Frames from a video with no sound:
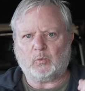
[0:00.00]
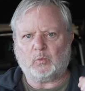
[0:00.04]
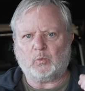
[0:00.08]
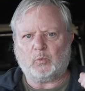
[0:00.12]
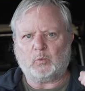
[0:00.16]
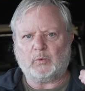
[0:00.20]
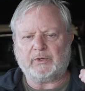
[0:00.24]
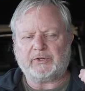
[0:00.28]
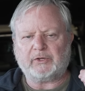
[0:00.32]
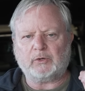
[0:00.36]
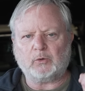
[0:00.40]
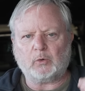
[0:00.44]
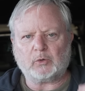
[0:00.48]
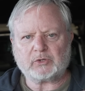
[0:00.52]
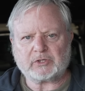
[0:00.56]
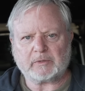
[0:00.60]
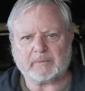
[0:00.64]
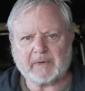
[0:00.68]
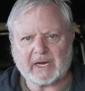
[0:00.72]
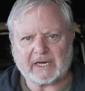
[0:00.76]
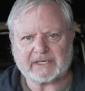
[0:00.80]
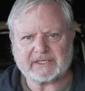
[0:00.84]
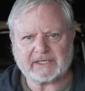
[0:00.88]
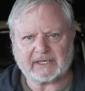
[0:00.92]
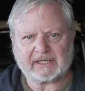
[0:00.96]
With an
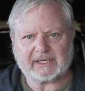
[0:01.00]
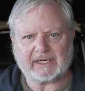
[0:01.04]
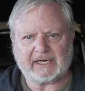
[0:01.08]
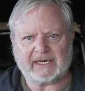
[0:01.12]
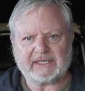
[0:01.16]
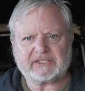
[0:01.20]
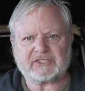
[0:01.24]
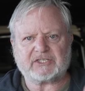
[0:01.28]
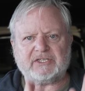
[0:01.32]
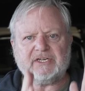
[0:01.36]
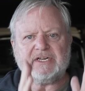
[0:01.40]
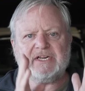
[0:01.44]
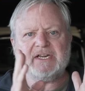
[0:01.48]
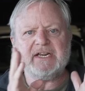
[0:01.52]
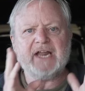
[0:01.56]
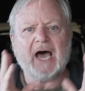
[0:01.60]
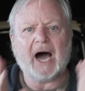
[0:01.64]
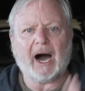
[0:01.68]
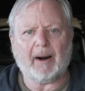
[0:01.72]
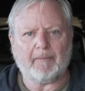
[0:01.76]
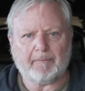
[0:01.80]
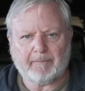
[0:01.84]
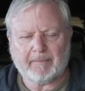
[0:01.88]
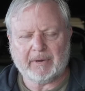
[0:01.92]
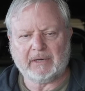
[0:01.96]
automatic, it's
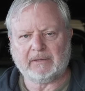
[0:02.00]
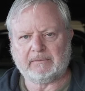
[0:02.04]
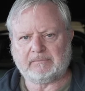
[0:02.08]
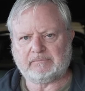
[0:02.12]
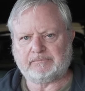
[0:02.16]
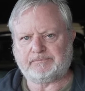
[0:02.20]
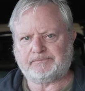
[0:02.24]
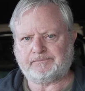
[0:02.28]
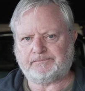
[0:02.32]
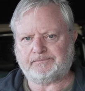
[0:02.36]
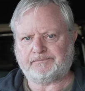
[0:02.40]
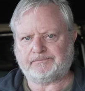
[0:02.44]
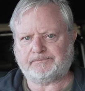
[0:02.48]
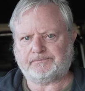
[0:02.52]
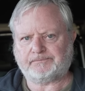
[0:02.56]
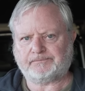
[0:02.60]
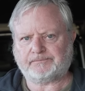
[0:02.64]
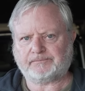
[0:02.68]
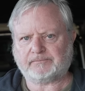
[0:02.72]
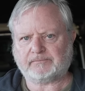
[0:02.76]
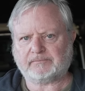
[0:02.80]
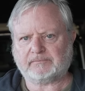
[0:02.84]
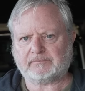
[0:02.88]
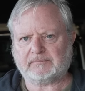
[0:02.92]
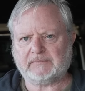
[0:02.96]
numb.
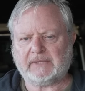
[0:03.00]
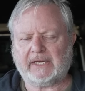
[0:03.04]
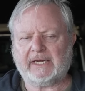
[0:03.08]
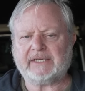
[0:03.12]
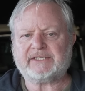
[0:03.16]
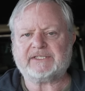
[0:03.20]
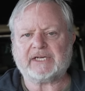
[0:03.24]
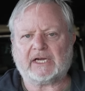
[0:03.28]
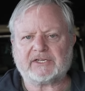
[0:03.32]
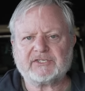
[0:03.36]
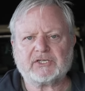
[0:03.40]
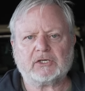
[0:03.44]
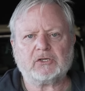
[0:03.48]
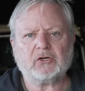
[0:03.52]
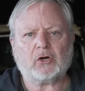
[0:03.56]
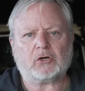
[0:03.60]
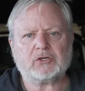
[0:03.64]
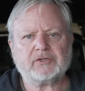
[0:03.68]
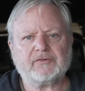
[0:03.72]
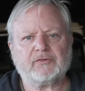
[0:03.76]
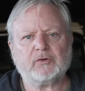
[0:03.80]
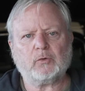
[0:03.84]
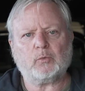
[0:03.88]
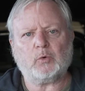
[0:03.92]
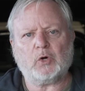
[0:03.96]
It does a lot
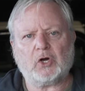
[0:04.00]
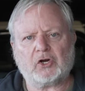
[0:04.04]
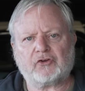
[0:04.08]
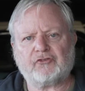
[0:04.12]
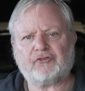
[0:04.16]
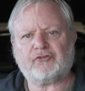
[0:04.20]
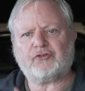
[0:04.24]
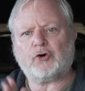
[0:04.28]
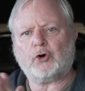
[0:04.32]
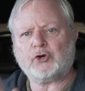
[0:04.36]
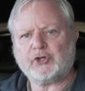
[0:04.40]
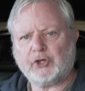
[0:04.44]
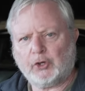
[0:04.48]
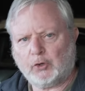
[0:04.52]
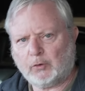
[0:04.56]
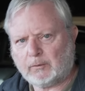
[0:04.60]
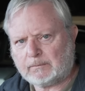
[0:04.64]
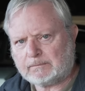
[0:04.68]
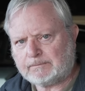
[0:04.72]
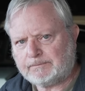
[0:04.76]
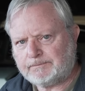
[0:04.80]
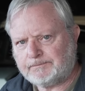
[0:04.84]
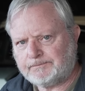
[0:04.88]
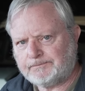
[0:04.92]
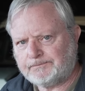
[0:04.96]
of the work for you.
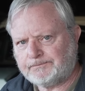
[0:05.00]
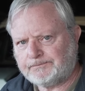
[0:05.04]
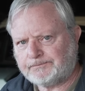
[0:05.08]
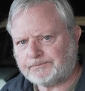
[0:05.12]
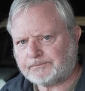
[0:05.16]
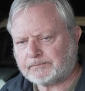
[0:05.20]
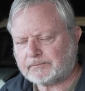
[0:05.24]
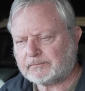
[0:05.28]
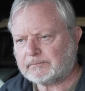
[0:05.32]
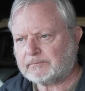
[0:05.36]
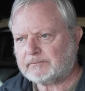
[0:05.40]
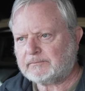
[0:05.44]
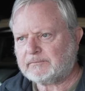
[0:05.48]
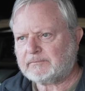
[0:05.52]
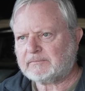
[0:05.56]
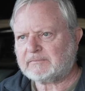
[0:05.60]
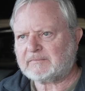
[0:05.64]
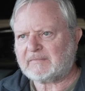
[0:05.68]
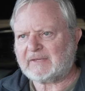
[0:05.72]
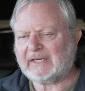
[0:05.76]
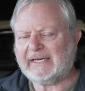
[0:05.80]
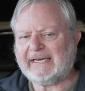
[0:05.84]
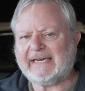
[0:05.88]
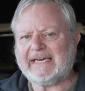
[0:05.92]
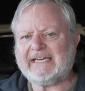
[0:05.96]

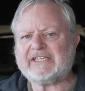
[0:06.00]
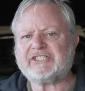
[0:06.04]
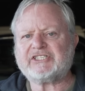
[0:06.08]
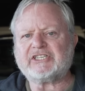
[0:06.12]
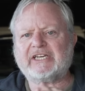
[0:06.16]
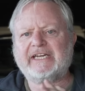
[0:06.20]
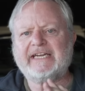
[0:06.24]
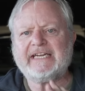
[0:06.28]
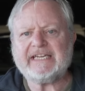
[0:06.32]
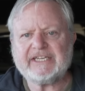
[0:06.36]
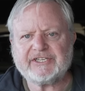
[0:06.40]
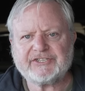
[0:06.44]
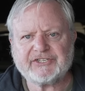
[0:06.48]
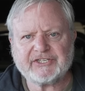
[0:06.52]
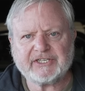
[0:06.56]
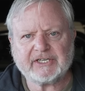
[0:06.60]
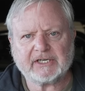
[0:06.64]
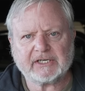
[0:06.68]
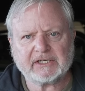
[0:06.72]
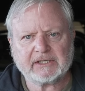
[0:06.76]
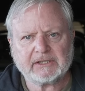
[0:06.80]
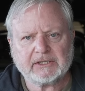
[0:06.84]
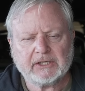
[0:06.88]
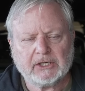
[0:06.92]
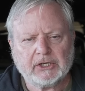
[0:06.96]
It's
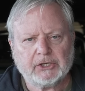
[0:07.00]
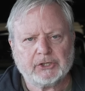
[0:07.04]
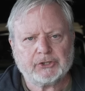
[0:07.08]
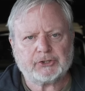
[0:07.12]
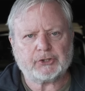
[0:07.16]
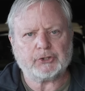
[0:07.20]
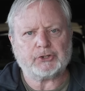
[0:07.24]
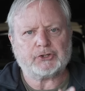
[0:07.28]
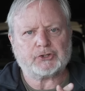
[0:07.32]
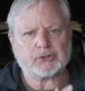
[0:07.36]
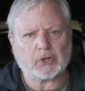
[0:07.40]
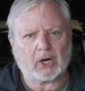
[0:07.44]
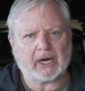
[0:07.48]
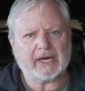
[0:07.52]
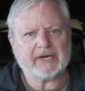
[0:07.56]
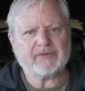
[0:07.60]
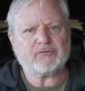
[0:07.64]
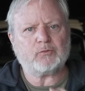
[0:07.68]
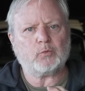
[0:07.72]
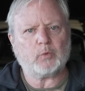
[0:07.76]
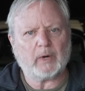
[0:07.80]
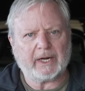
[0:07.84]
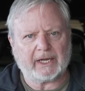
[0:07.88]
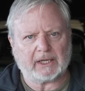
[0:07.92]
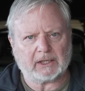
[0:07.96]
easier to drive
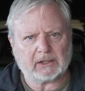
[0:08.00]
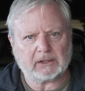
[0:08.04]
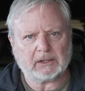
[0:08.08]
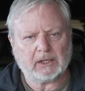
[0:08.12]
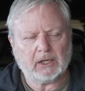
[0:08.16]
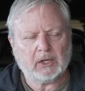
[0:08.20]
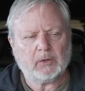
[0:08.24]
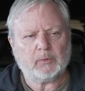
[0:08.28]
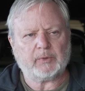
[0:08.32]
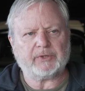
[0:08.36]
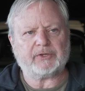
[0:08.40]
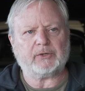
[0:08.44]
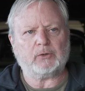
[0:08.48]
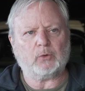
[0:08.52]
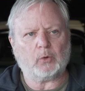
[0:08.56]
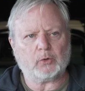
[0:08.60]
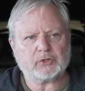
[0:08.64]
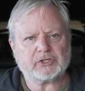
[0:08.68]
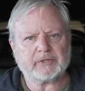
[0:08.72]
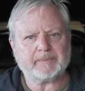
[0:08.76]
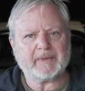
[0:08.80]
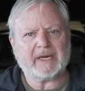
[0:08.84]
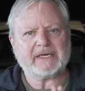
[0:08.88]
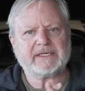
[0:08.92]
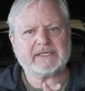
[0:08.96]
well with an
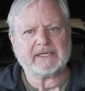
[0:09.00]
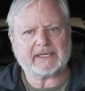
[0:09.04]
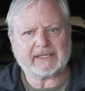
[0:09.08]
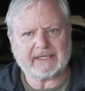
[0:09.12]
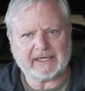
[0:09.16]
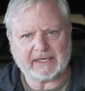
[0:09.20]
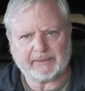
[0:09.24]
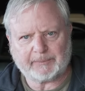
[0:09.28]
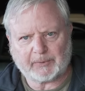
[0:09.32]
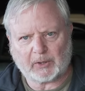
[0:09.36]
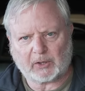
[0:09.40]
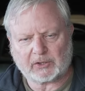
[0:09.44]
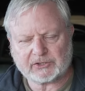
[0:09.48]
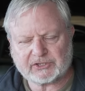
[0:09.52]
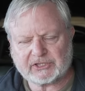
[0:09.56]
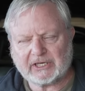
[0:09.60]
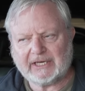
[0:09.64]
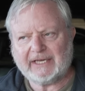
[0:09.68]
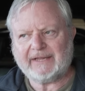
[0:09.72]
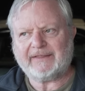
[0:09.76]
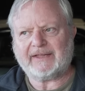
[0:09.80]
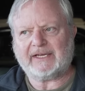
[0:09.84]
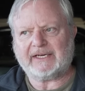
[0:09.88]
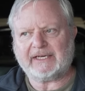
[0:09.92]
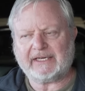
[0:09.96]
automatic gearbox
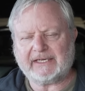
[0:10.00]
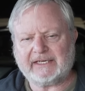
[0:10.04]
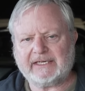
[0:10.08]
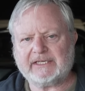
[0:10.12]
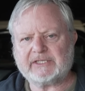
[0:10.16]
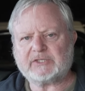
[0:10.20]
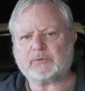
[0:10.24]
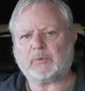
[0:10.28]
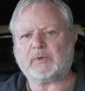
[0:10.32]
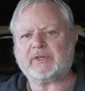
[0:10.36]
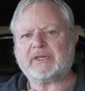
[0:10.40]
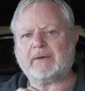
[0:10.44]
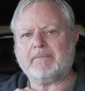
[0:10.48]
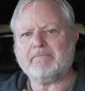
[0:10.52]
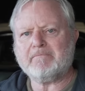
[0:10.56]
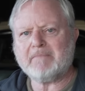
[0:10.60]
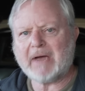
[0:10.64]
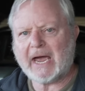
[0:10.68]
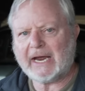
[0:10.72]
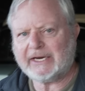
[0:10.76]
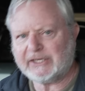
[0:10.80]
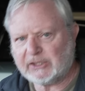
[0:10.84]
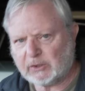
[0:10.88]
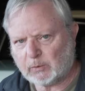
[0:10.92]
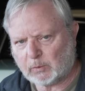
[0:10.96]
than it is with a
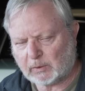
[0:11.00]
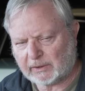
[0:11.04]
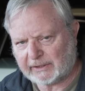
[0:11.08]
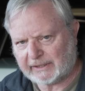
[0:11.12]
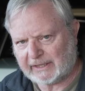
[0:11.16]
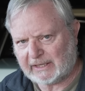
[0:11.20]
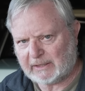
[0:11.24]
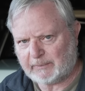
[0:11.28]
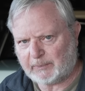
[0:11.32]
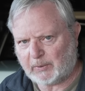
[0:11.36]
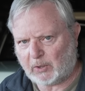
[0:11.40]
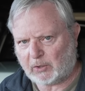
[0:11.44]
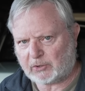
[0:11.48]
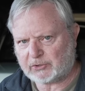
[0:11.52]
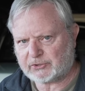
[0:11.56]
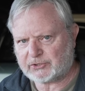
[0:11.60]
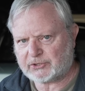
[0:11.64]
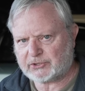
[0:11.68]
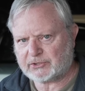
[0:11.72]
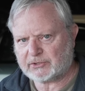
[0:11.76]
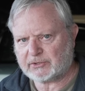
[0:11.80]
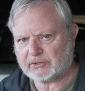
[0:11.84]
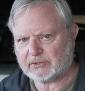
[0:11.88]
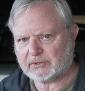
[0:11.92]
manual gearbox.